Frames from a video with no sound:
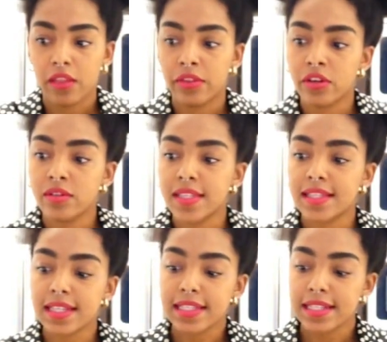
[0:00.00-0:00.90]
There are
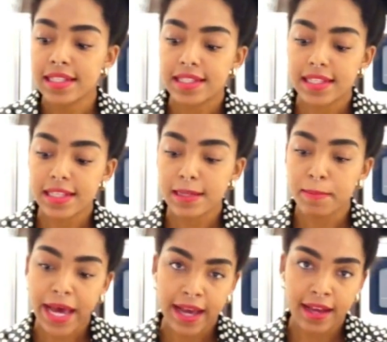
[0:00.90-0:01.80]
60 tea
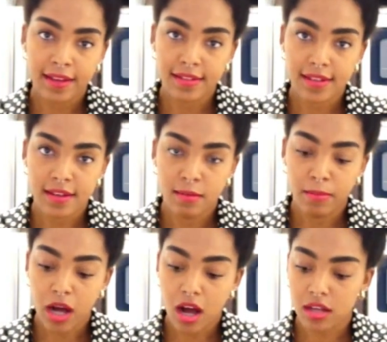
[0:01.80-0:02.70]
bags in a
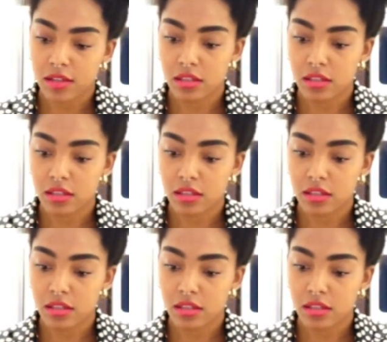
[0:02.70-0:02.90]
box.